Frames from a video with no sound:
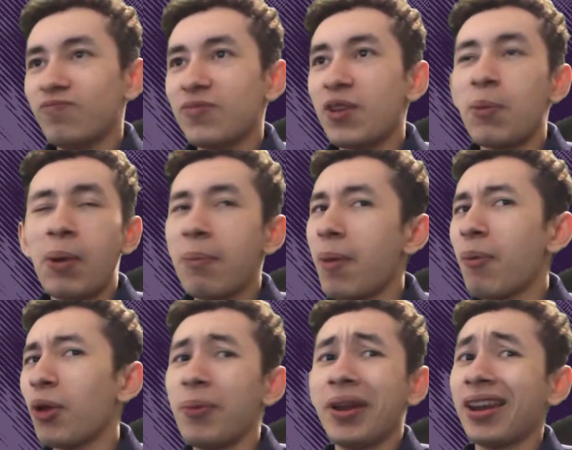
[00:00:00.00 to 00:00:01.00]
no, maybe, maybe
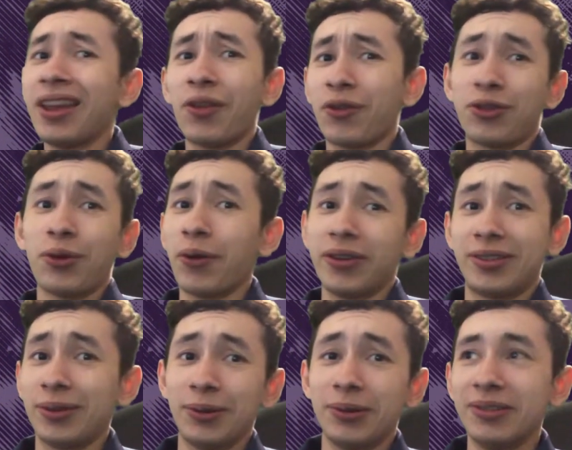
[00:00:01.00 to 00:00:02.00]
it'll be in another story
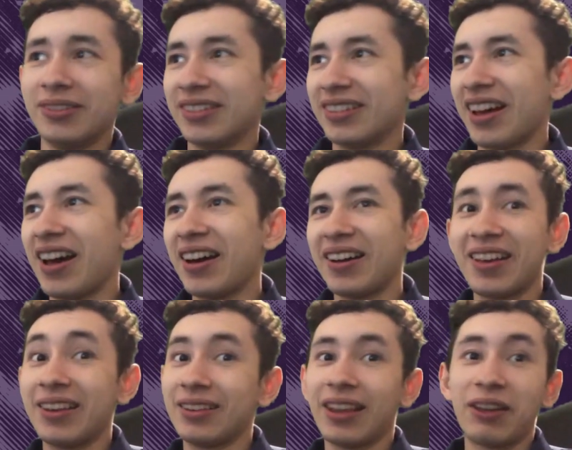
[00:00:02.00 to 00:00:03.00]
too, uh,
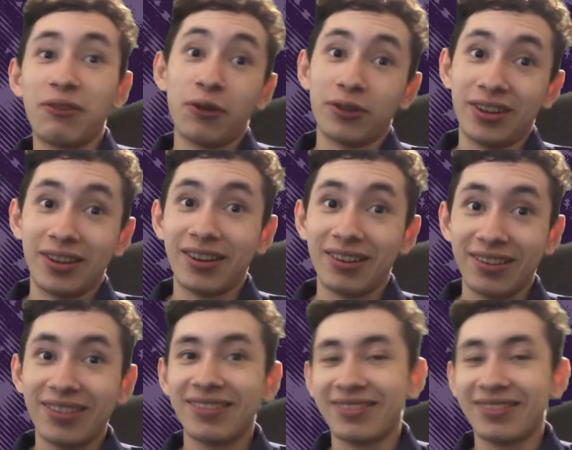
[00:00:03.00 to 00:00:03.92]
in like 14 years.